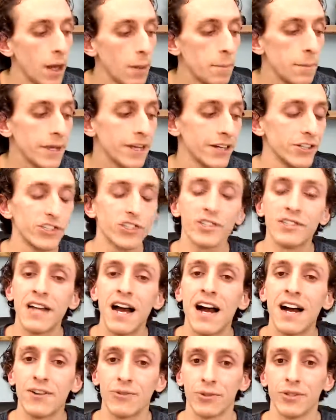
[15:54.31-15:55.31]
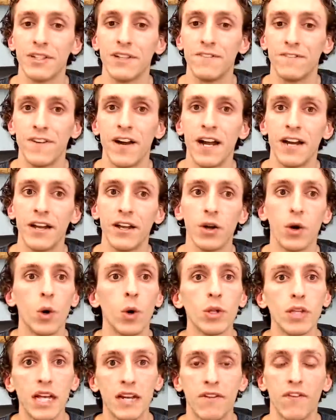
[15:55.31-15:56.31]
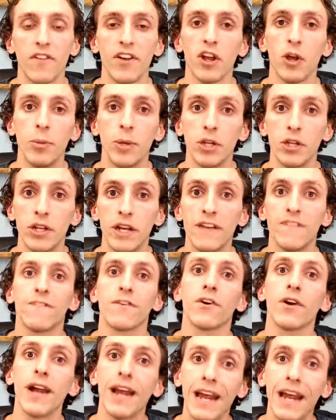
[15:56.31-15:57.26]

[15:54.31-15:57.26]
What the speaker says: because you're not really finding a whole lot of availability for